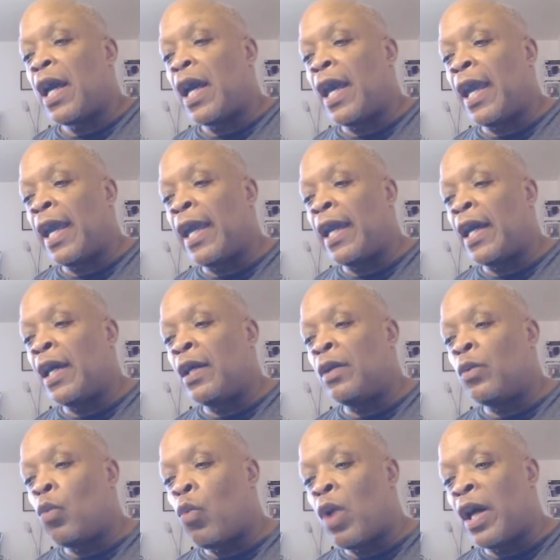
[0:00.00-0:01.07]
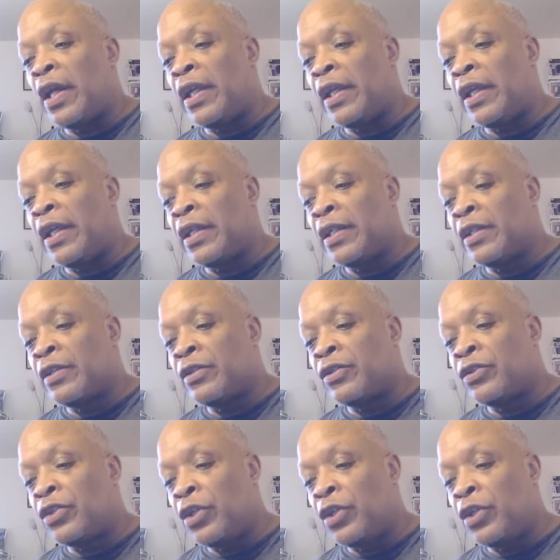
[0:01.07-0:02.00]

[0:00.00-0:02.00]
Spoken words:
and what is